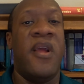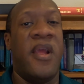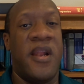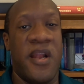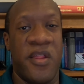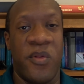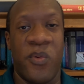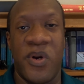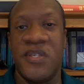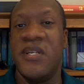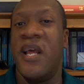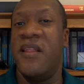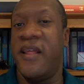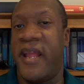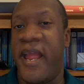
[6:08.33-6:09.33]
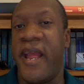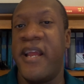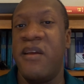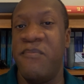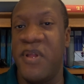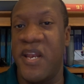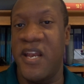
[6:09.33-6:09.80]
In other words, they can't
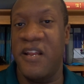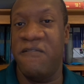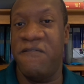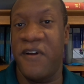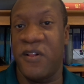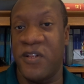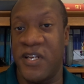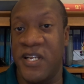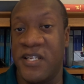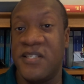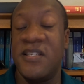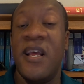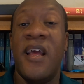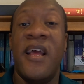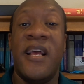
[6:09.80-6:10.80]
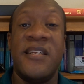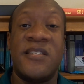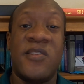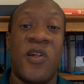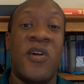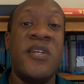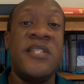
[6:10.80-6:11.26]
commit any felonies.
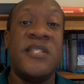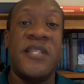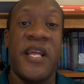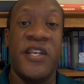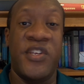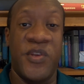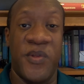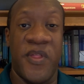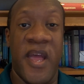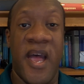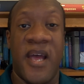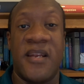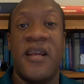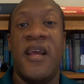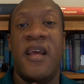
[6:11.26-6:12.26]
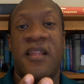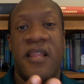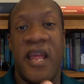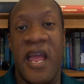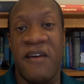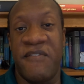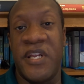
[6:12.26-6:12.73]
As long as they do that,
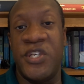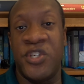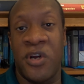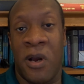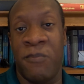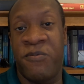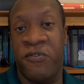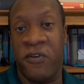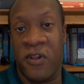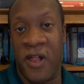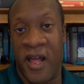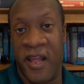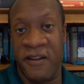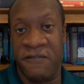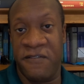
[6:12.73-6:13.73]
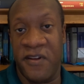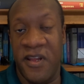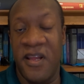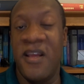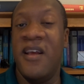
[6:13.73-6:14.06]
they have a job for life.